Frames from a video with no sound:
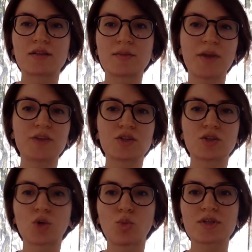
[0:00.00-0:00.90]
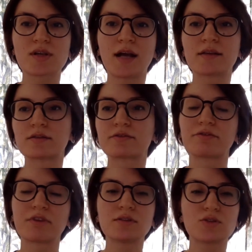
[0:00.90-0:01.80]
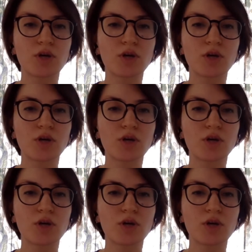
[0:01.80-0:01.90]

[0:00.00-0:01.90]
depending, what kind of field